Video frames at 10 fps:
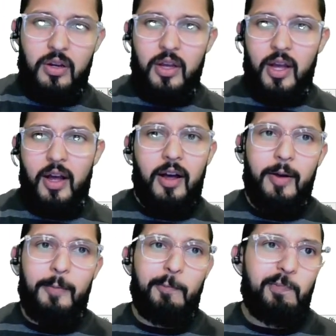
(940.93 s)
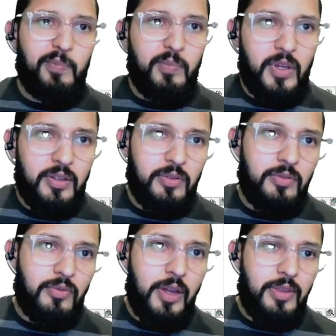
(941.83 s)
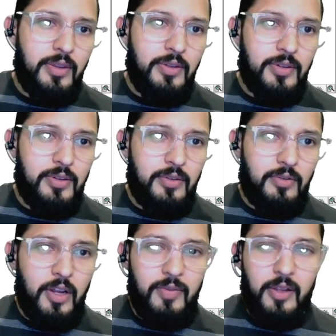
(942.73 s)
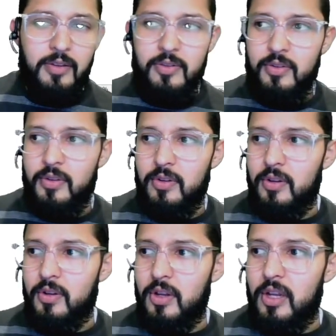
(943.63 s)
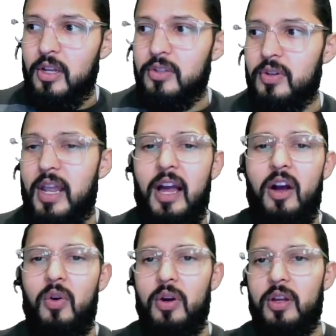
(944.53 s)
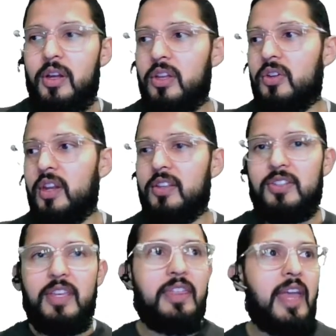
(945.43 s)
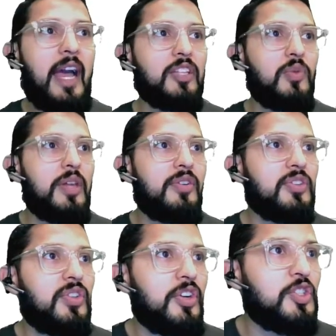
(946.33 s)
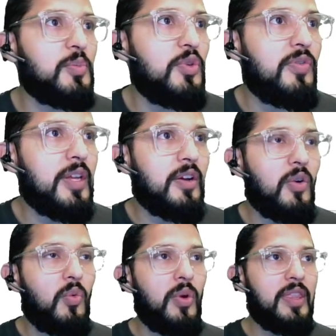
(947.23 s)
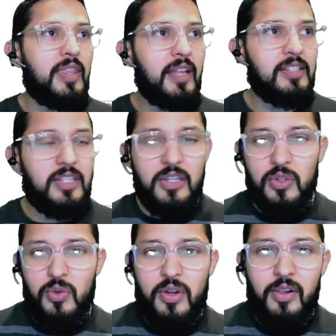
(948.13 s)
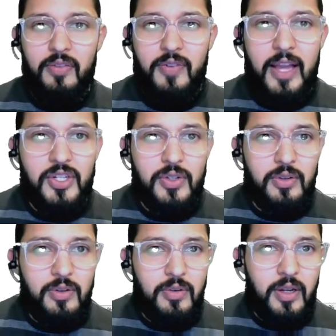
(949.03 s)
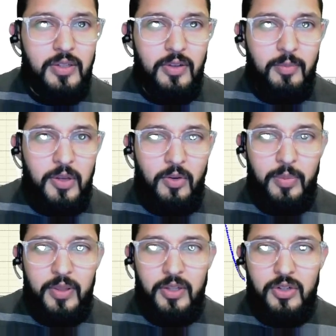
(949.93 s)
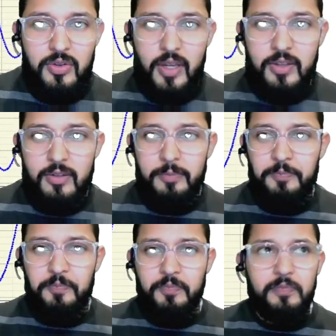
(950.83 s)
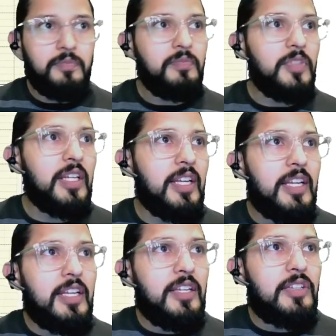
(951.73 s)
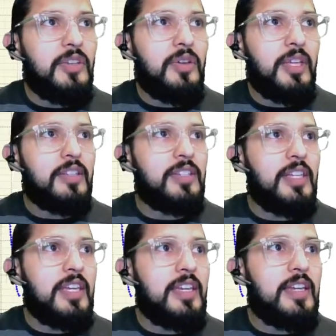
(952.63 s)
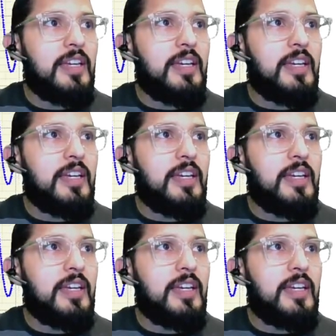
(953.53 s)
I'm going to write values. So now you're going to see the actuator starts moving with that sinusoidal fashion, right? So let me open that trace. So you can see,